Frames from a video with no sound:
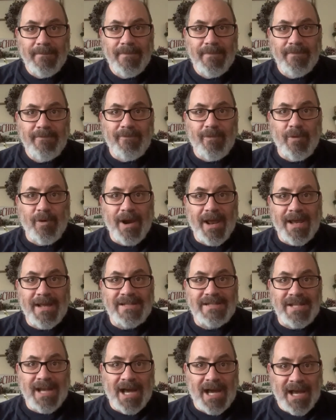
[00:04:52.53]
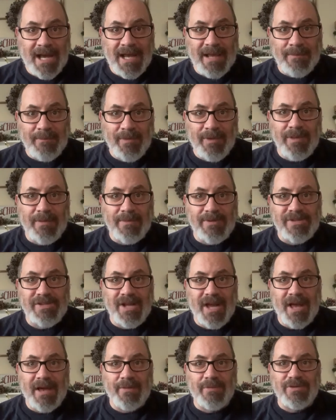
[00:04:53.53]
for a time when the
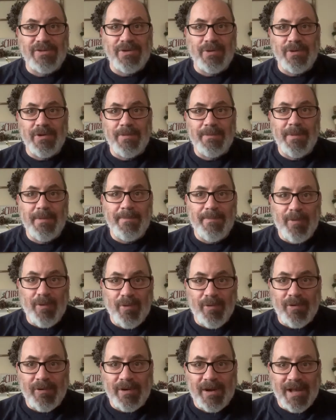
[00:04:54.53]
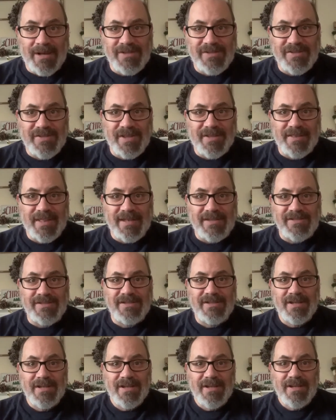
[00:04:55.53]
Messiah was going to be born. I just think that's
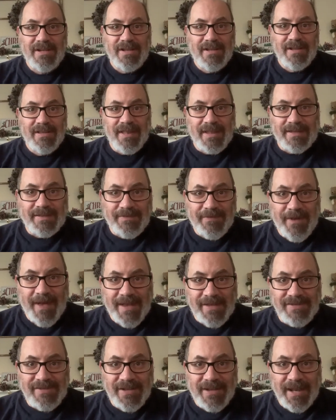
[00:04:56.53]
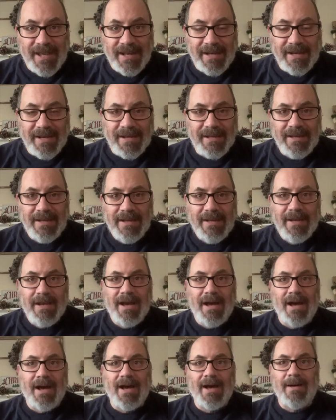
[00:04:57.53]
fascinating.
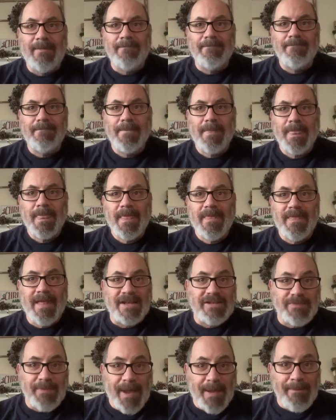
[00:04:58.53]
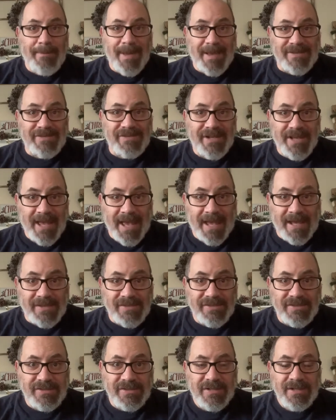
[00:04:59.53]
That's my best
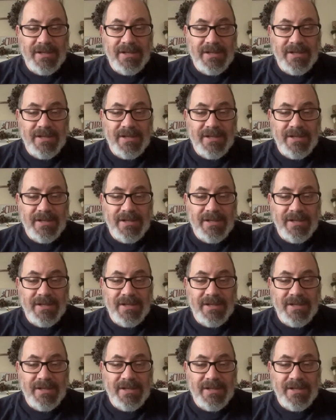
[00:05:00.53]
guess.